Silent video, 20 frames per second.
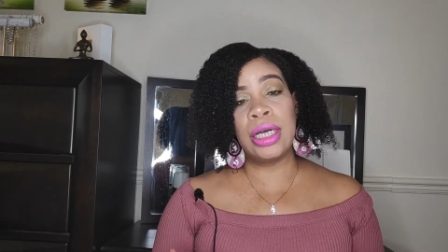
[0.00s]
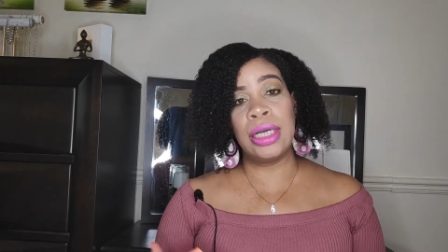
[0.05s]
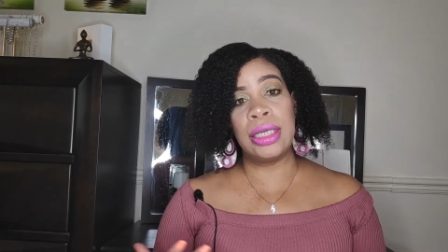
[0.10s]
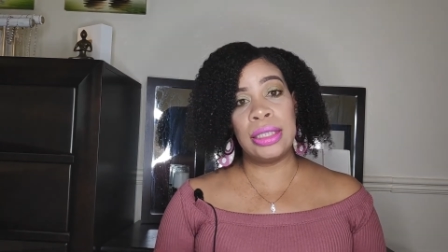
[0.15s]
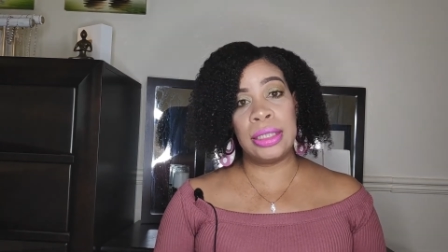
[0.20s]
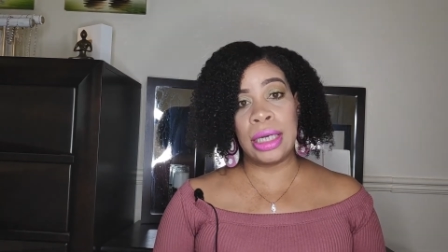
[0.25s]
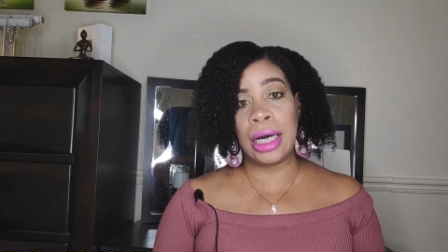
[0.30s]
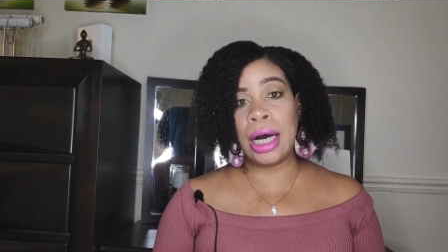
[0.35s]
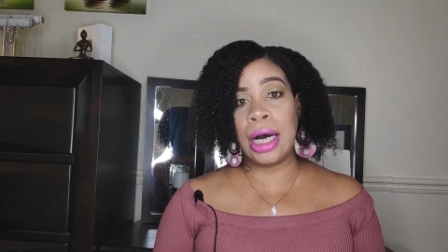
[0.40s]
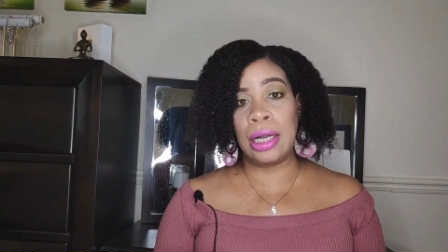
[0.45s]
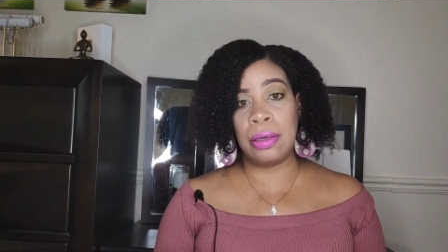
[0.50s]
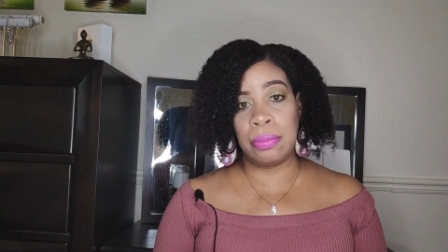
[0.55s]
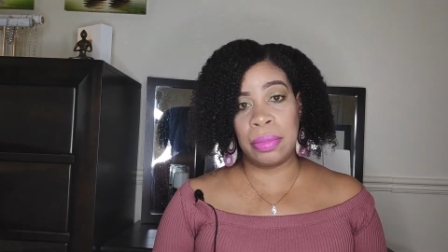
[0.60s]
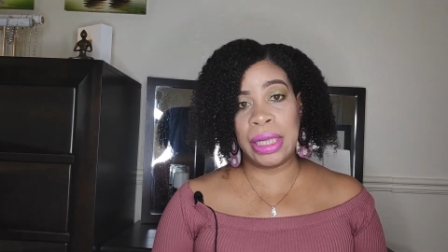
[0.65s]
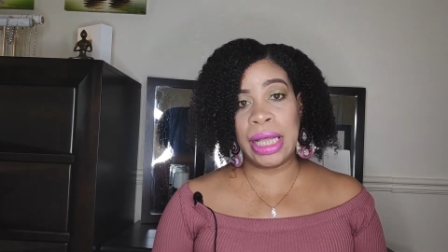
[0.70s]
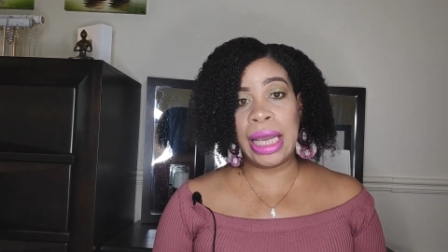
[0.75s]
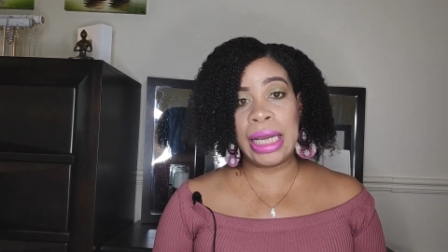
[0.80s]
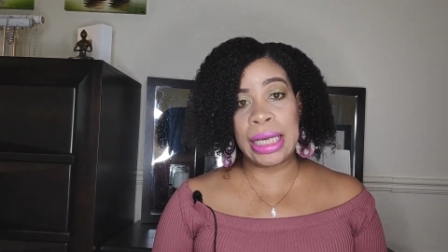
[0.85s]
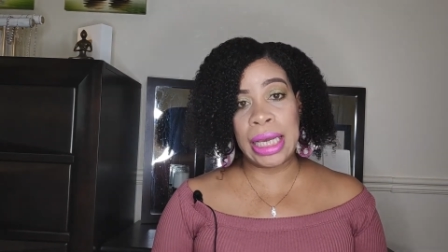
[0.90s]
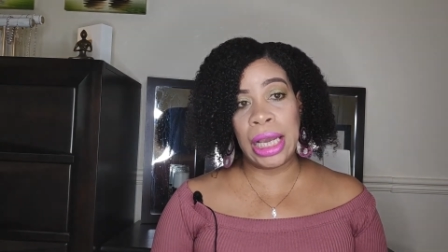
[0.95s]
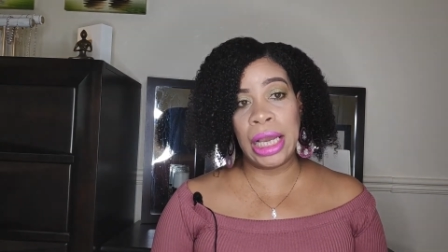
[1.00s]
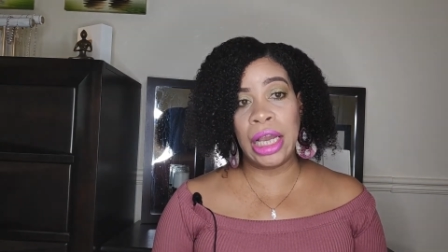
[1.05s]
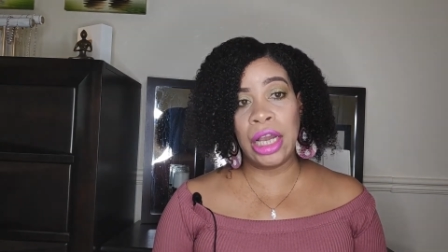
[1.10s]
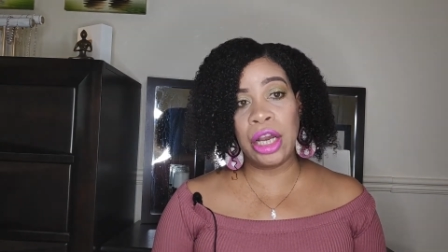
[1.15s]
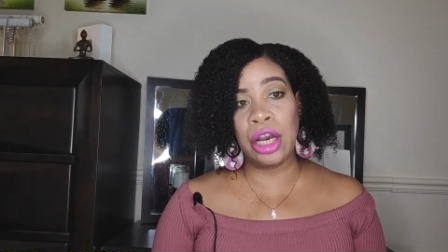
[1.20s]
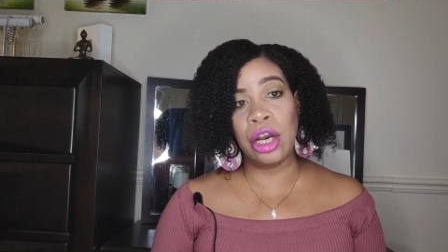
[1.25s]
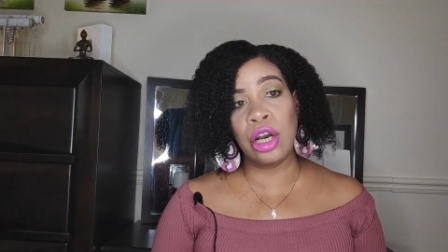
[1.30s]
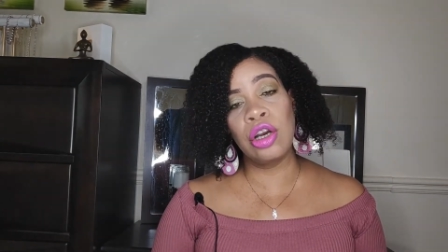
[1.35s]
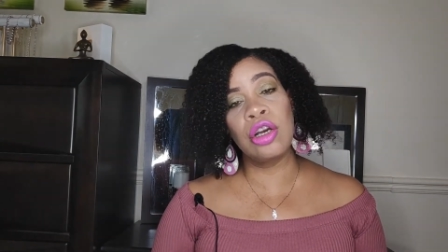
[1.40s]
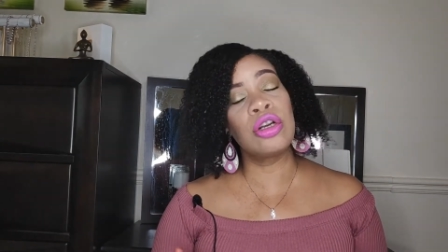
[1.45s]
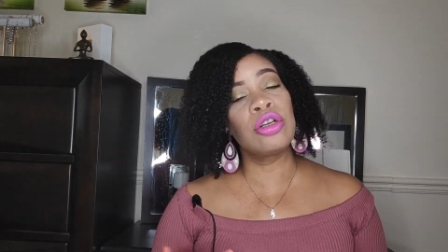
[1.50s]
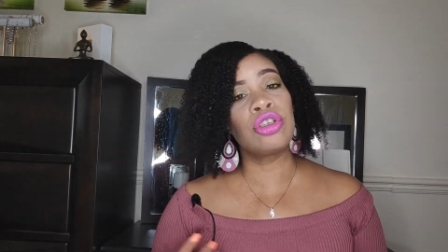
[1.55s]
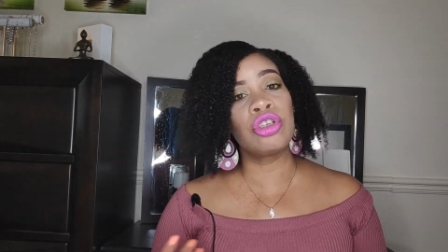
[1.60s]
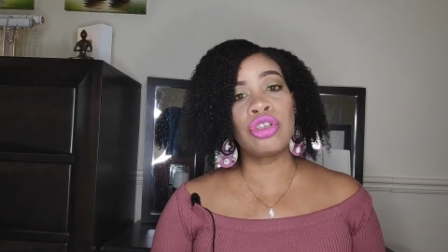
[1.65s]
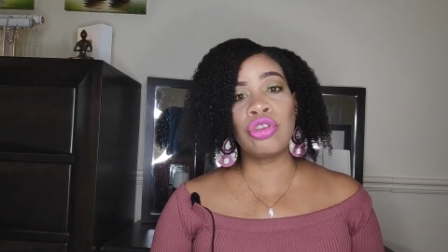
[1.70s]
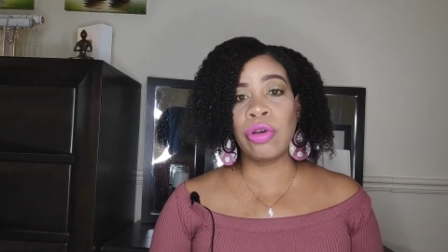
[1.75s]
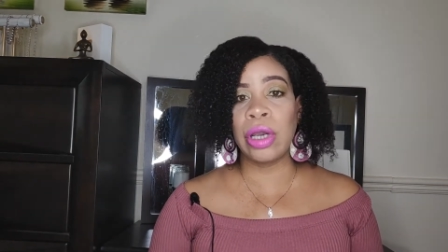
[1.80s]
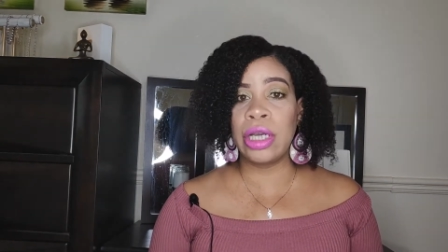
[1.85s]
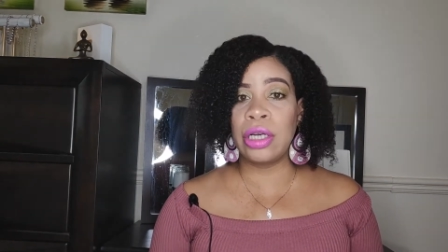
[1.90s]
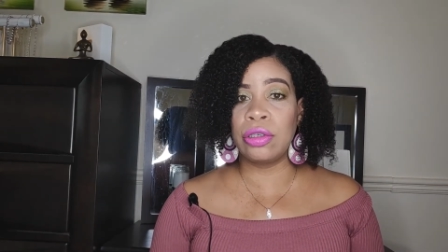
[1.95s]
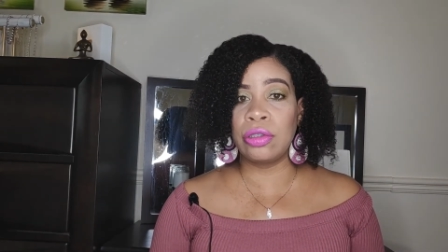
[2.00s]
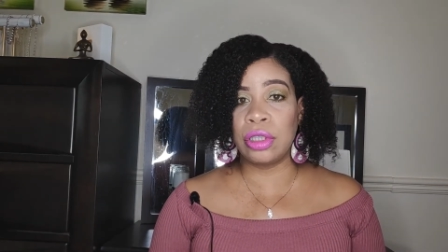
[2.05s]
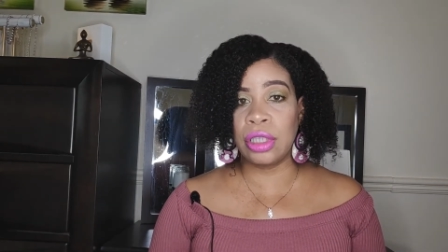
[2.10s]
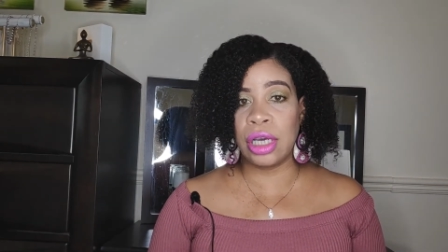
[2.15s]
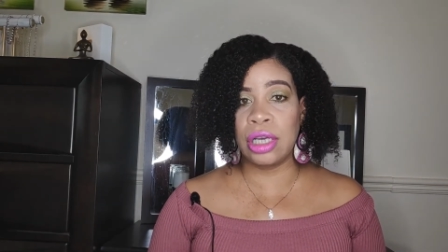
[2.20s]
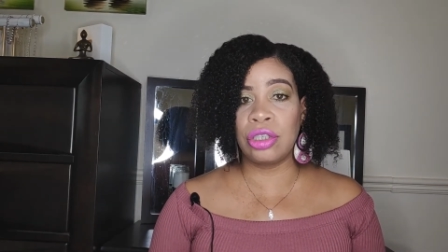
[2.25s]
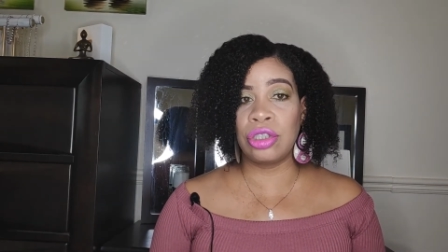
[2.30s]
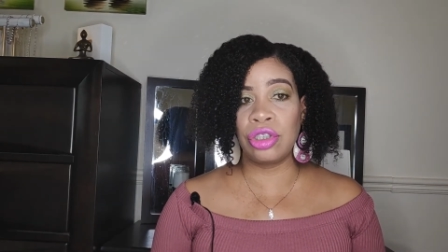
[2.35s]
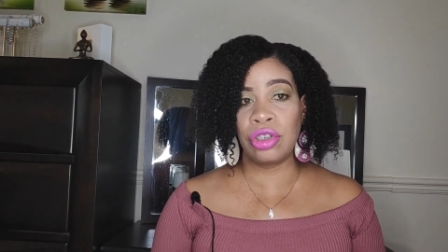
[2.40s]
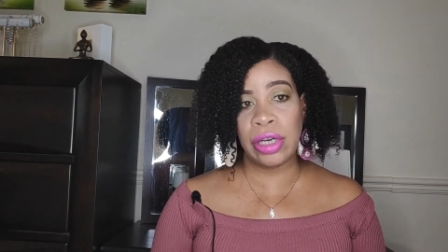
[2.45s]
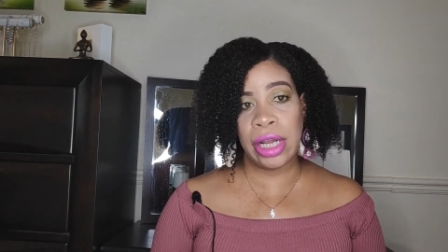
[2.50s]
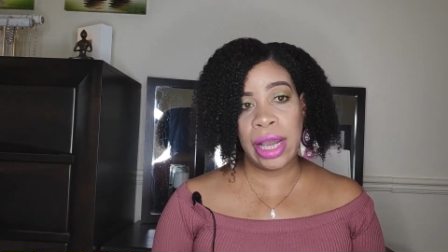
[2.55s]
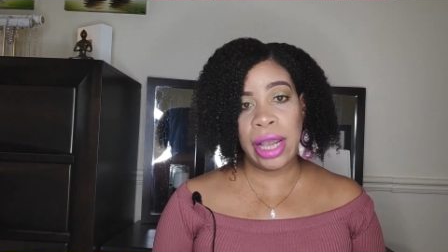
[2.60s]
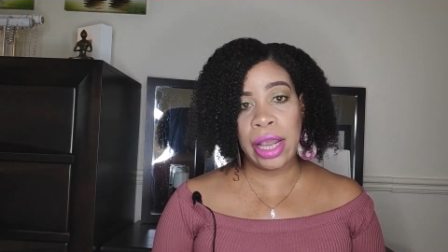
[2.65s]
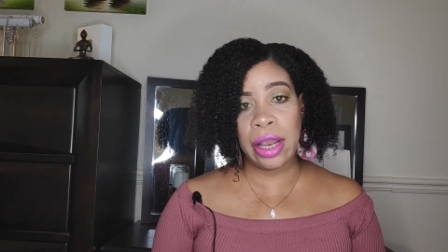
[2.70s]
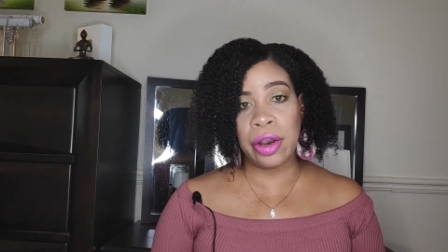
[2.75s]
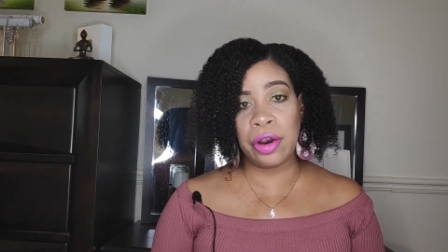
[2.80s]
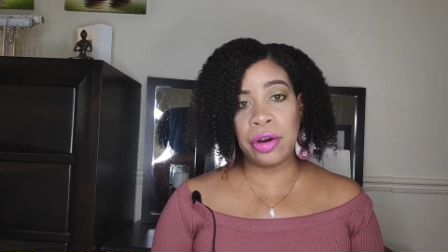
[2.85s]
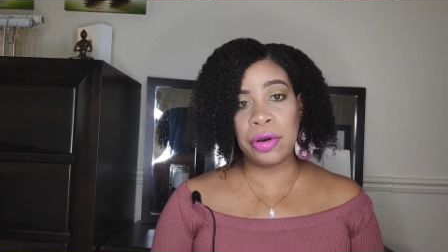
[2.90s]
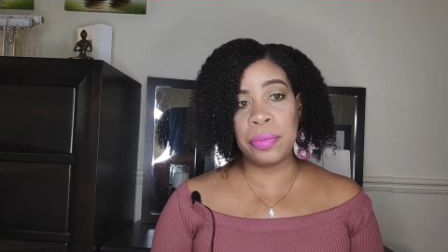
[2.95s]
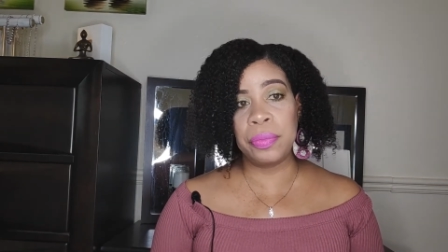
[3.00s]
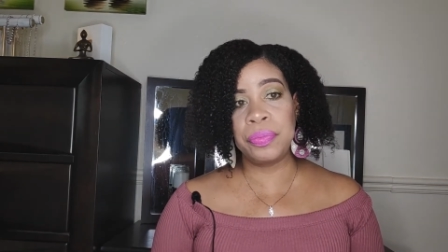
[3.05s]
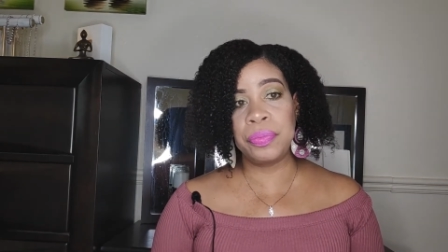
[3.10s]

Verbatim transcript: non black hair, straighter textured hair.